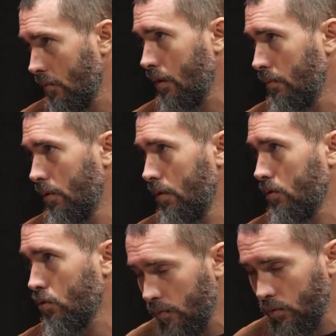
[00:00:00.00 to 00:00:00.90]
It is
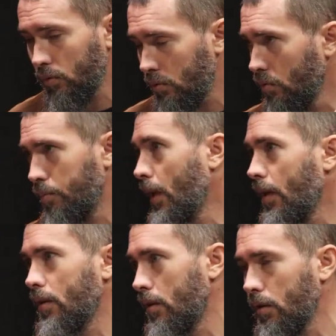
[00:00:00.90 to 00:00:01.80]
clear, some kind
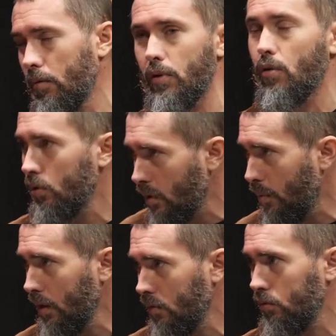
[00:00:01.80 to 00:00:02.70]
of bank, it has
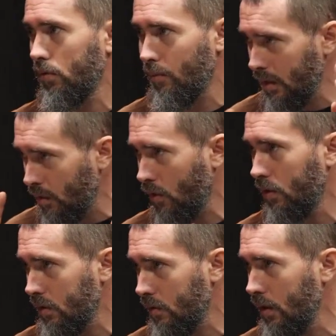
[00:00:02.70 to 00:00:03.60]
such a name,
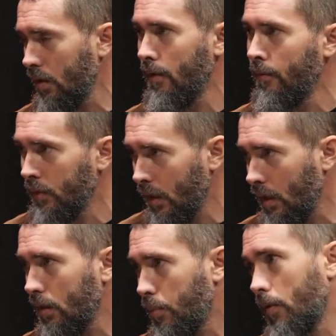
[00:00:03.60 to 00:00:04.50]
some privileges
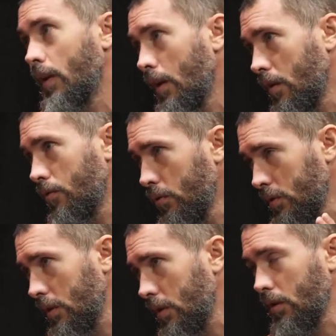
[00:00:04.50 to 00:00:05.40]
and functions,
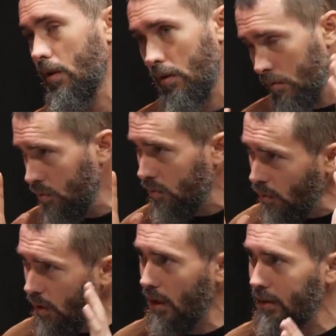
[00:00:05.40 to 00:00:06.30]
and so on. And
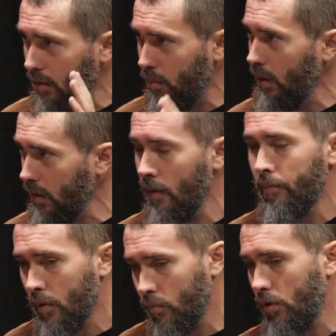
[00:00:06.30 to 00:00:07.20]
only this bank
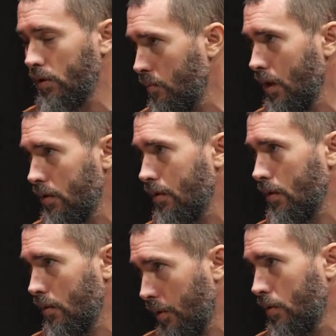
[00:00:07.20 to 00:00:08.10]
will have certain
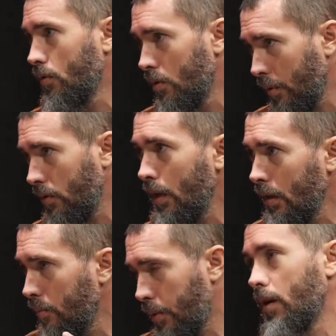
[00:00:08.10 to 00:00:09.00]
privileges,
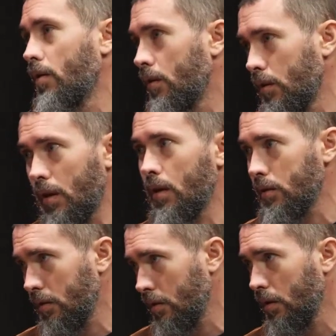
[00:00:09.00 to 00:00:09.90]
rules,
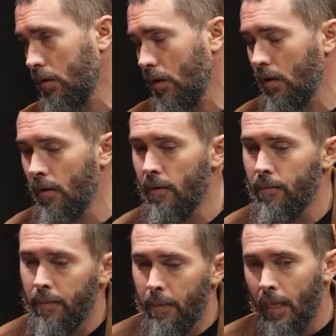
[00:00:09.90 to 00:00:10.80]
locations, and so
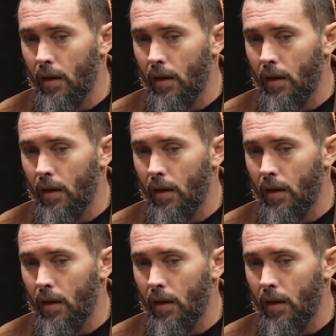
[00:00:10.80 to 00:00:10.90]
on.